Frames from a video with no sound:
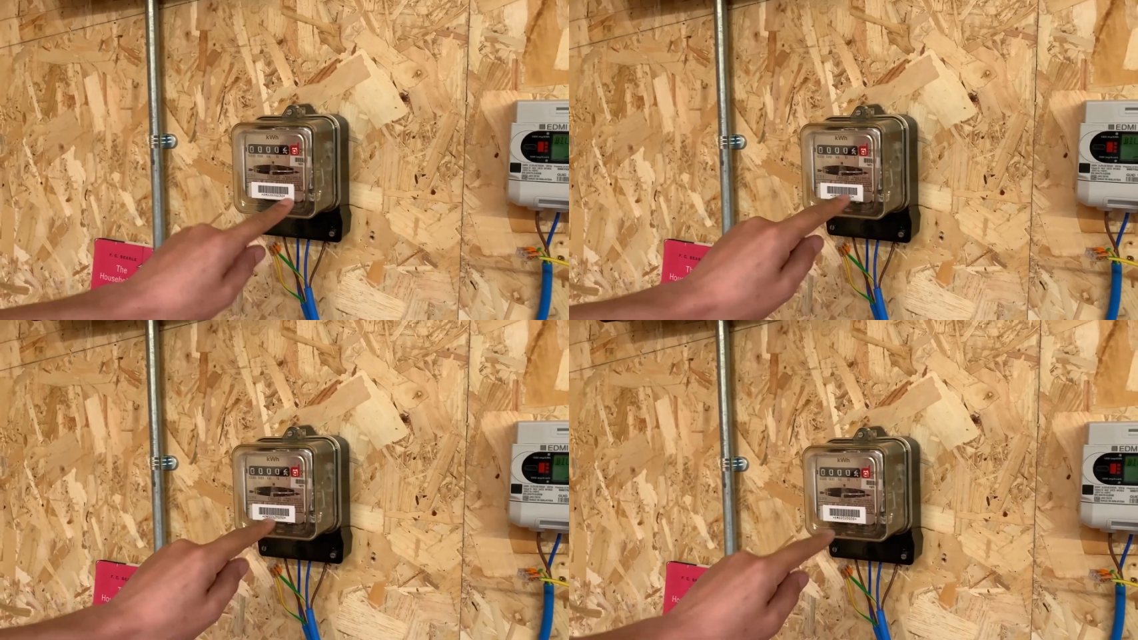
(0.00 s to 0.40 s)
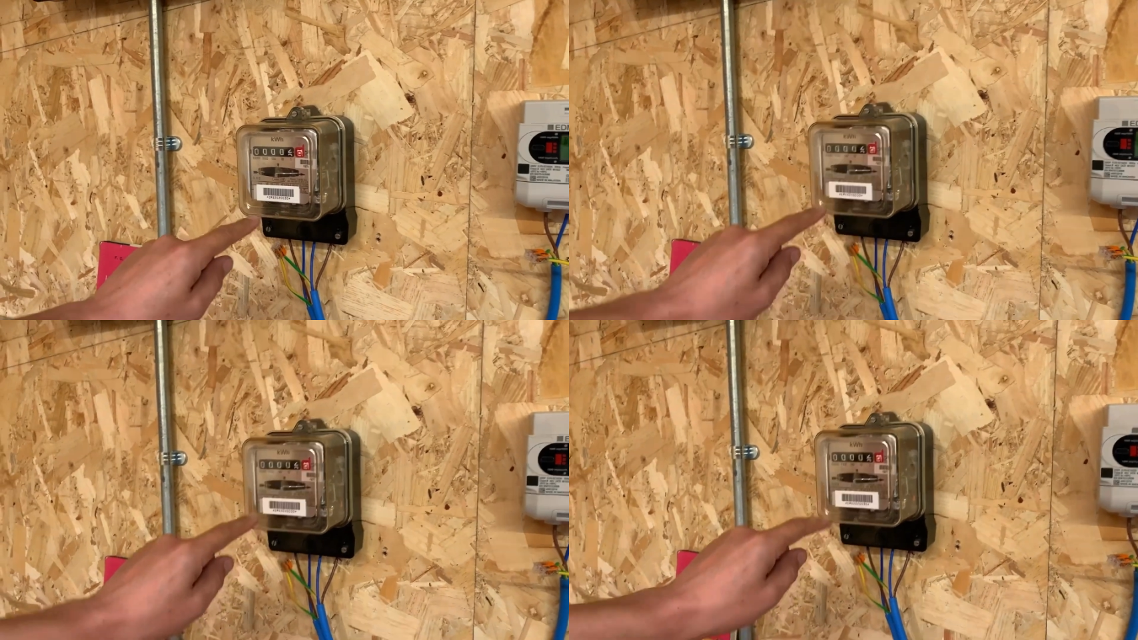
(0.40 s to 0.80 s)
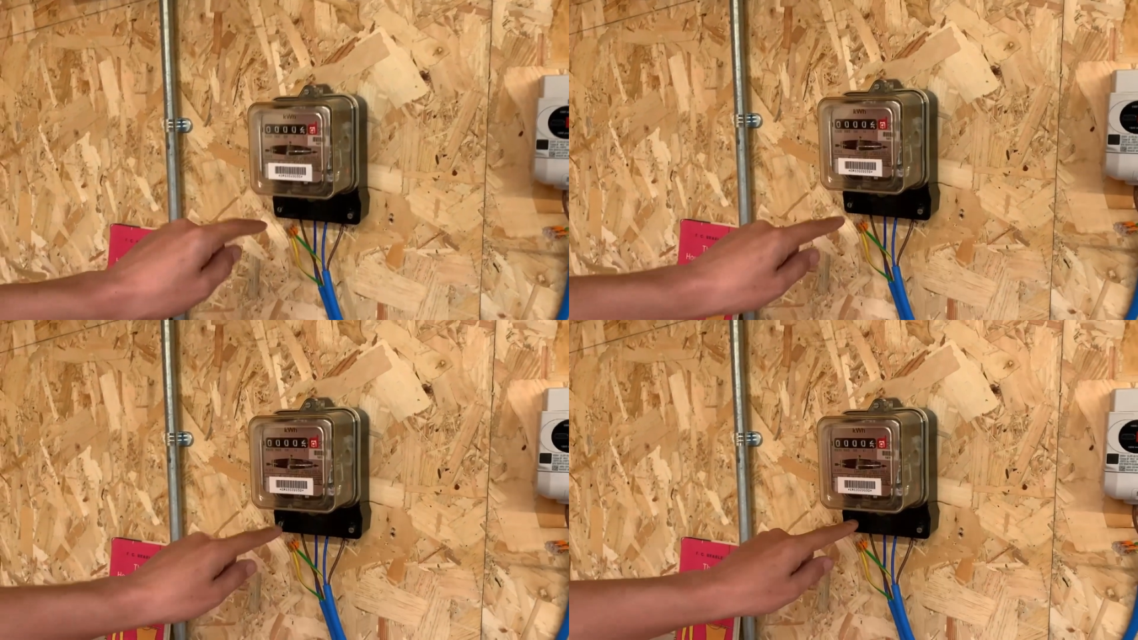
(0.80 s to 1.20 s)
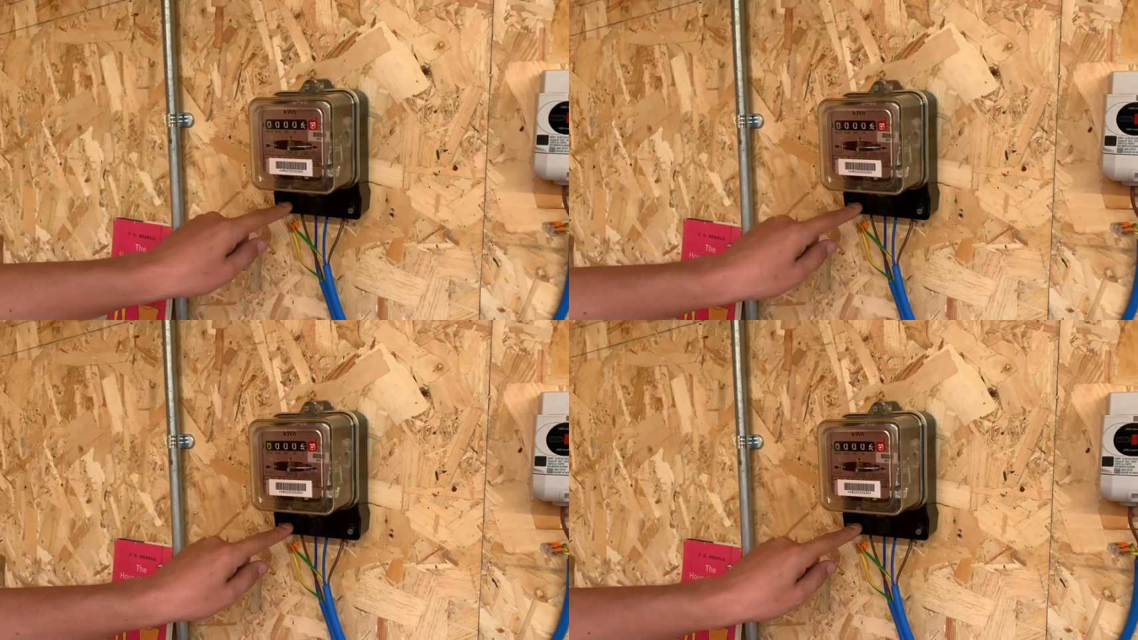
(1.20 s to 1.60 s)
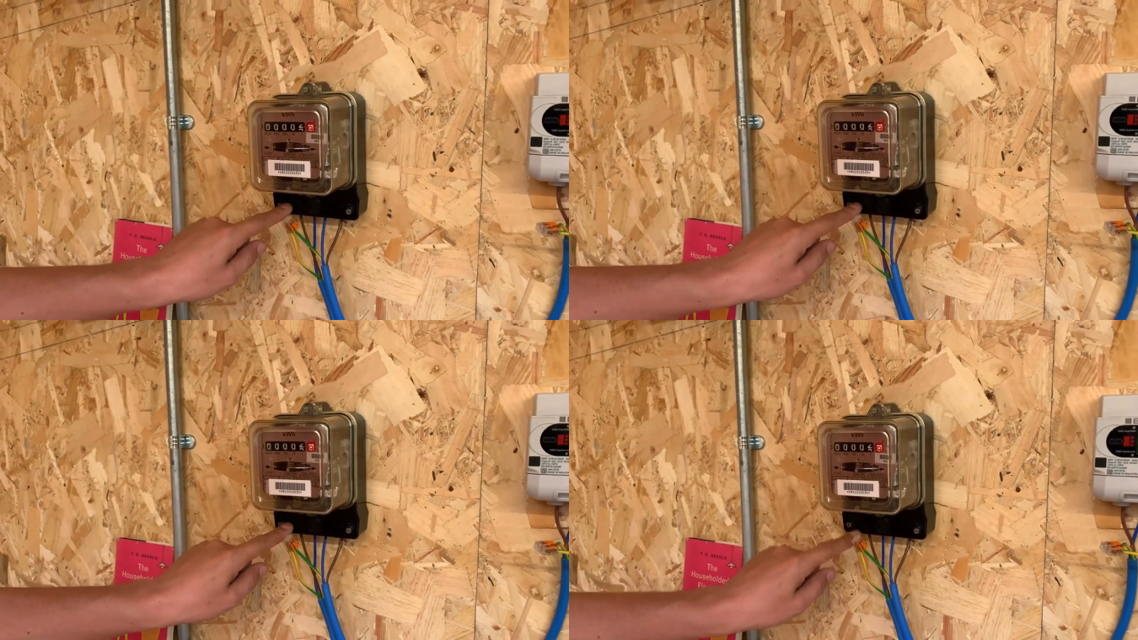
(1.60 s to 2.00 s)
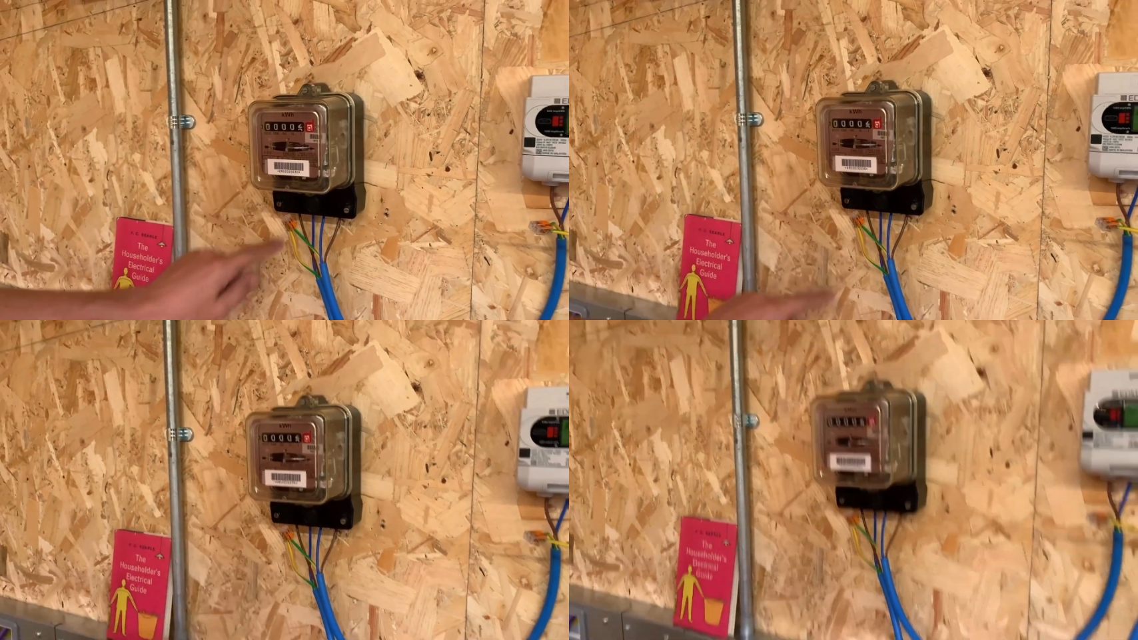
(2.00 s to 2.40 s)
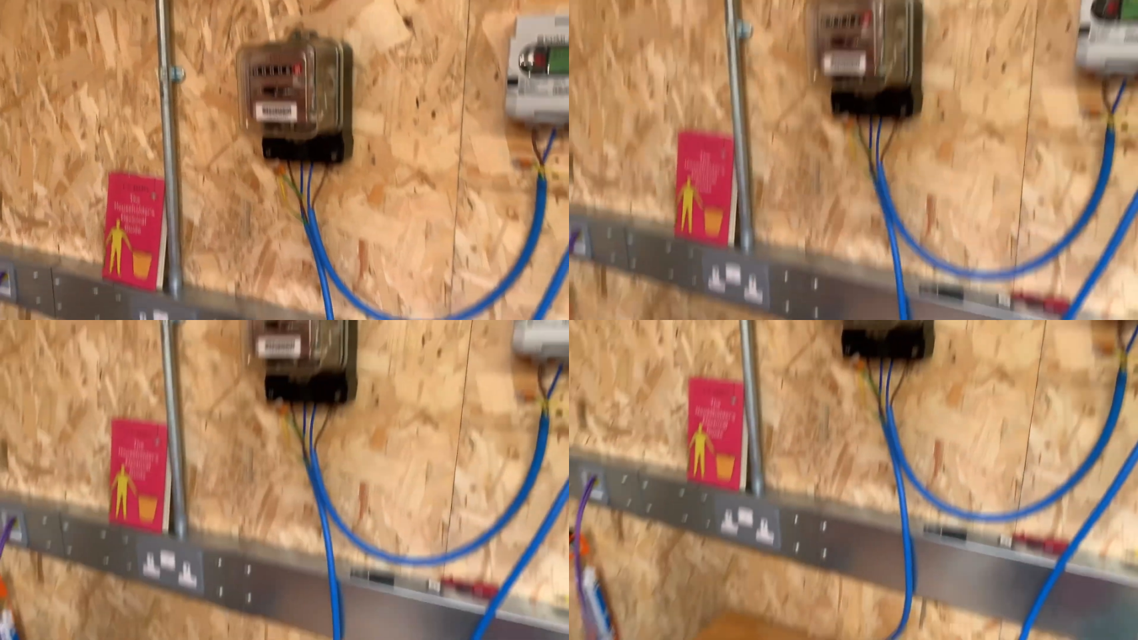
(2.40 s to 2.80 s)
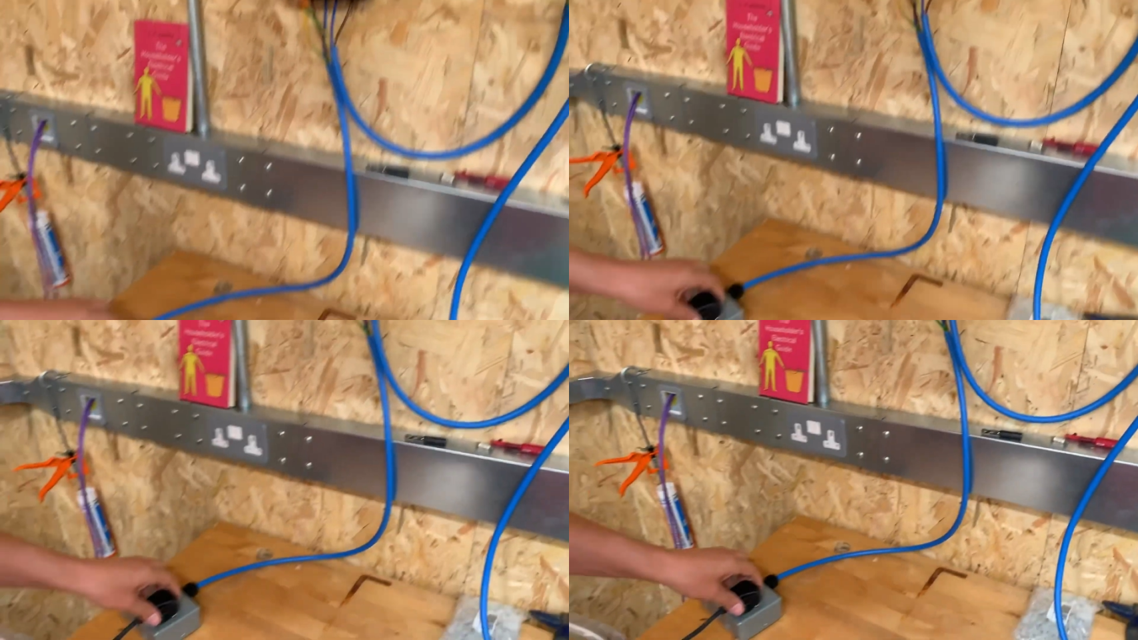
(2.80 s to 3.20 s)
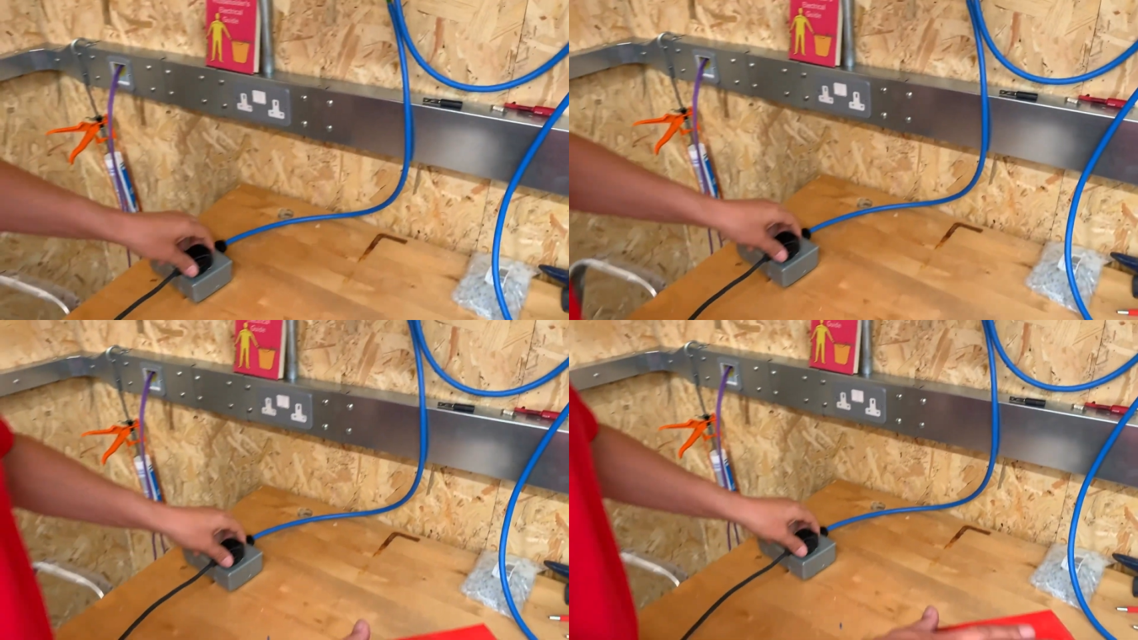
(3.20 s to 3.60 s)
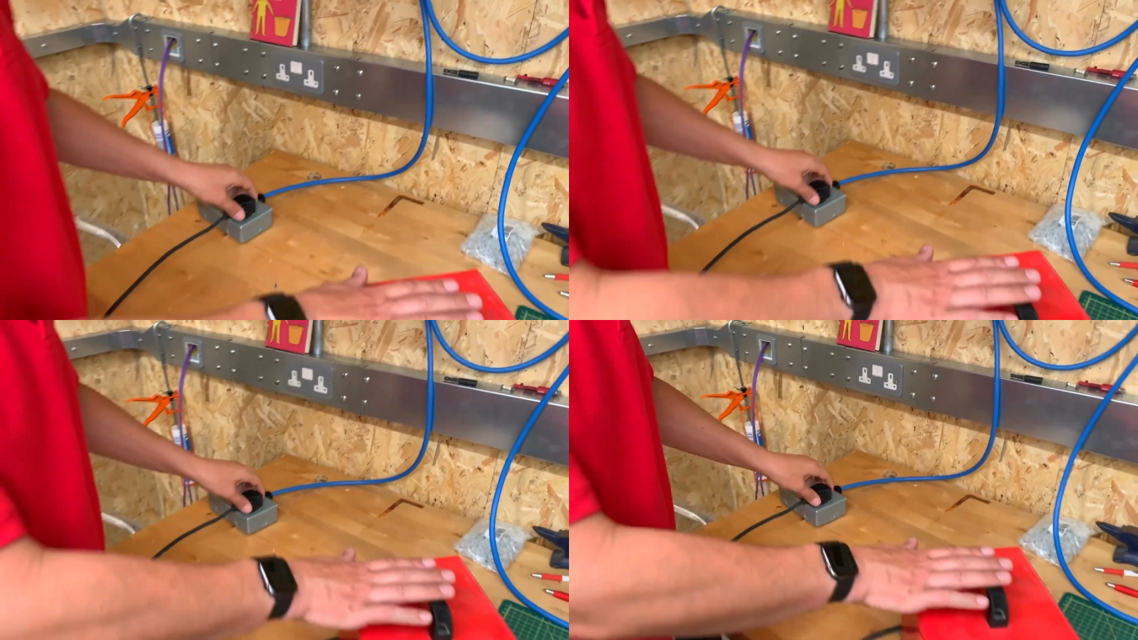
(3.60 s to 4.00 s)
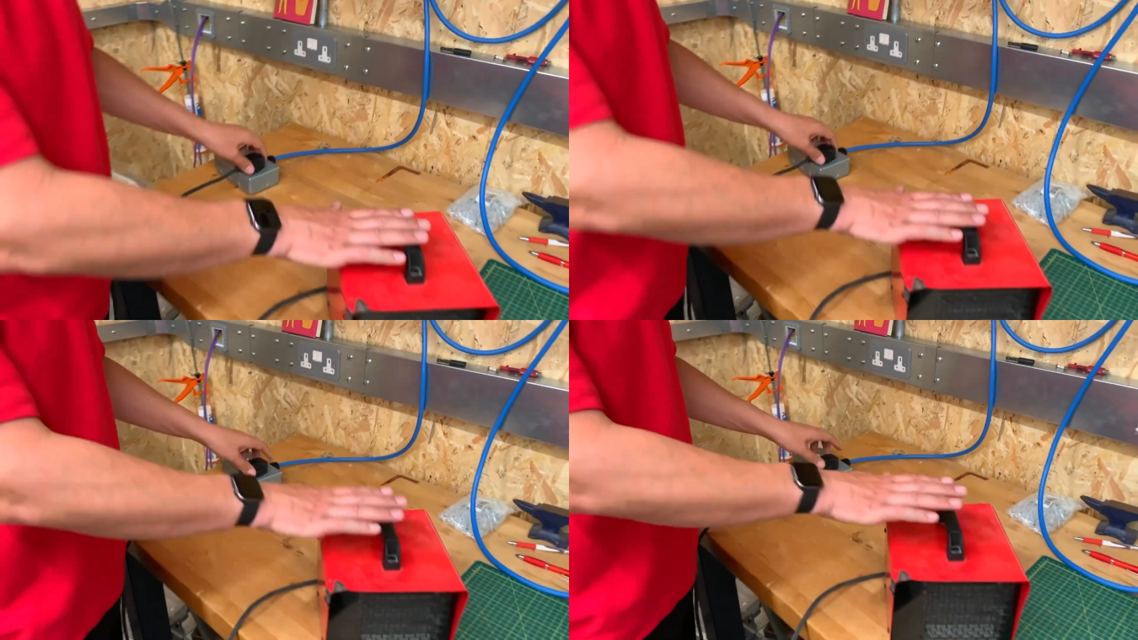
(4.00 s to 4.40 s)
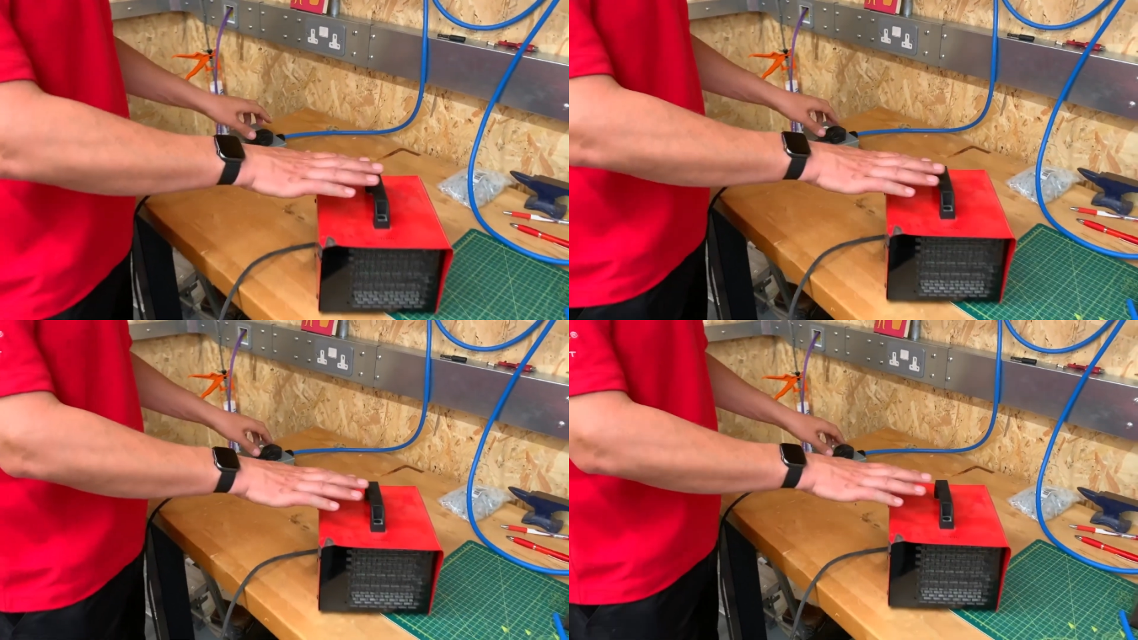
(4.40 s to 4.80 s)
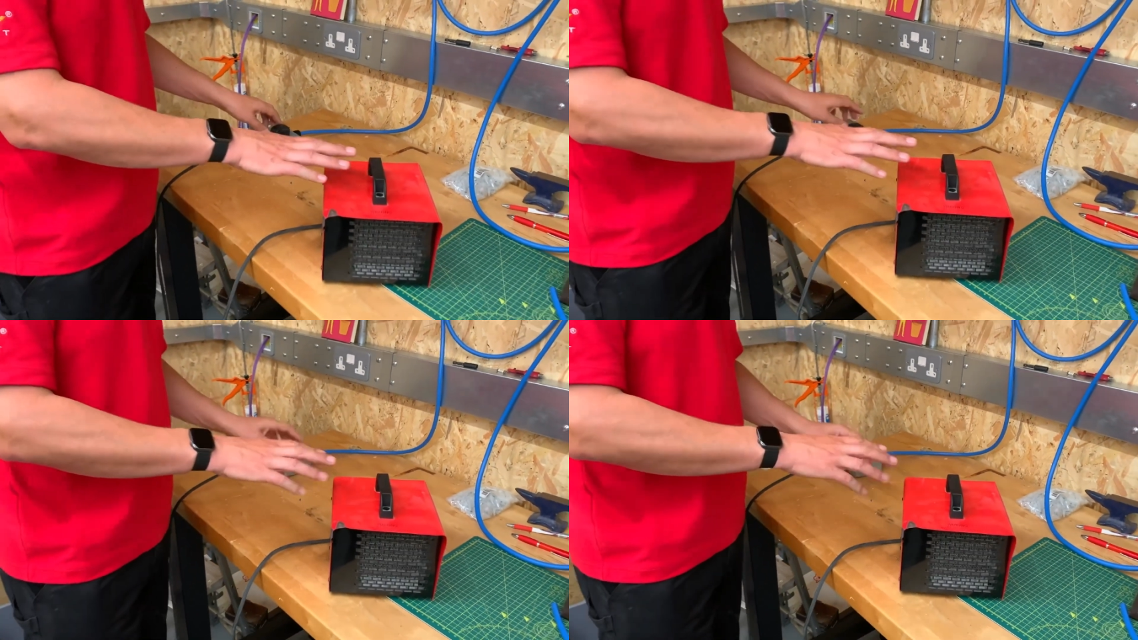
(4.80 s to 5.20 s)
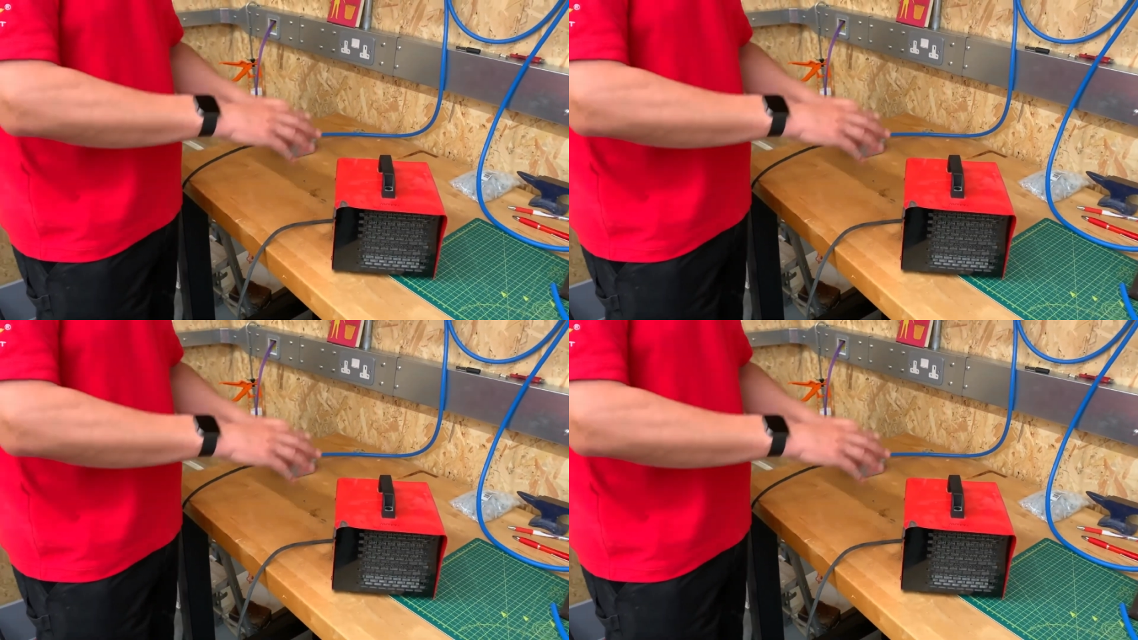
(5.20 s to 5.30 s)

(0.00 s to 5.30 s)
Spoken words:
[unreadable: no face in view]